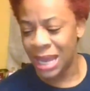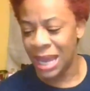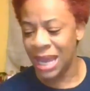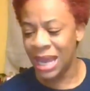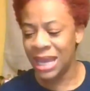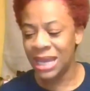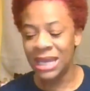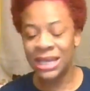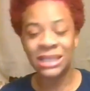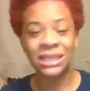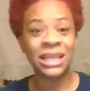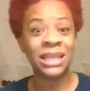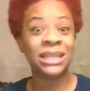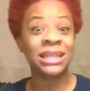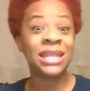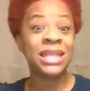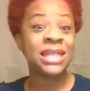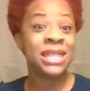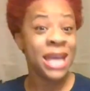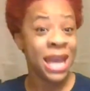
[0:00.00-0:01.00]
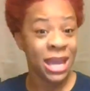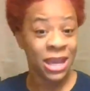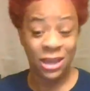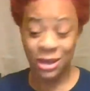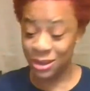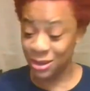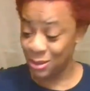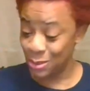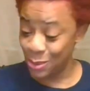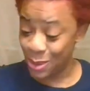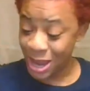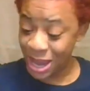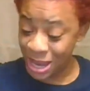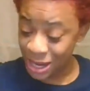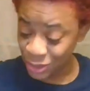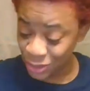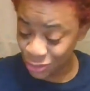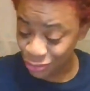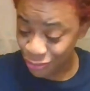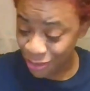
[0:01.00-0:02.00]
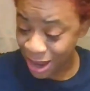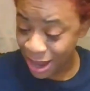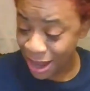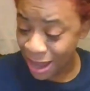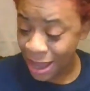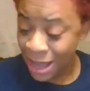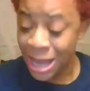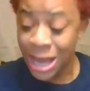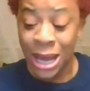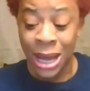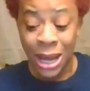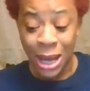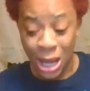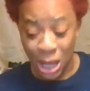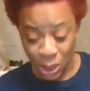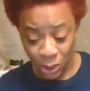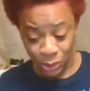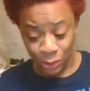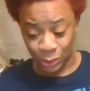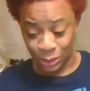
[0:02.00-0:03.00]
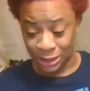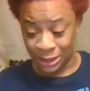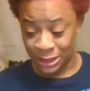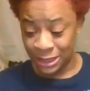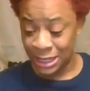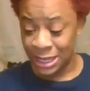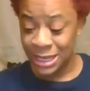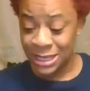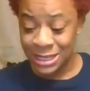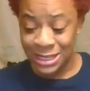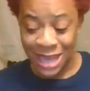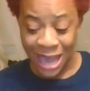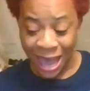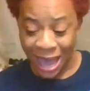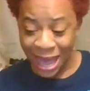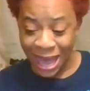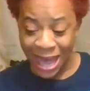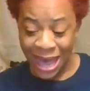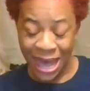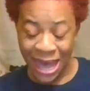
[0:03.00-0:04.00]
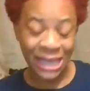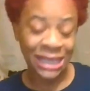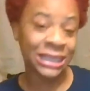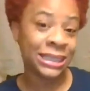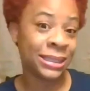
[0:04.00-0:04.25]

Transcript: And he says, thank you, I try. Hold on. Yeah.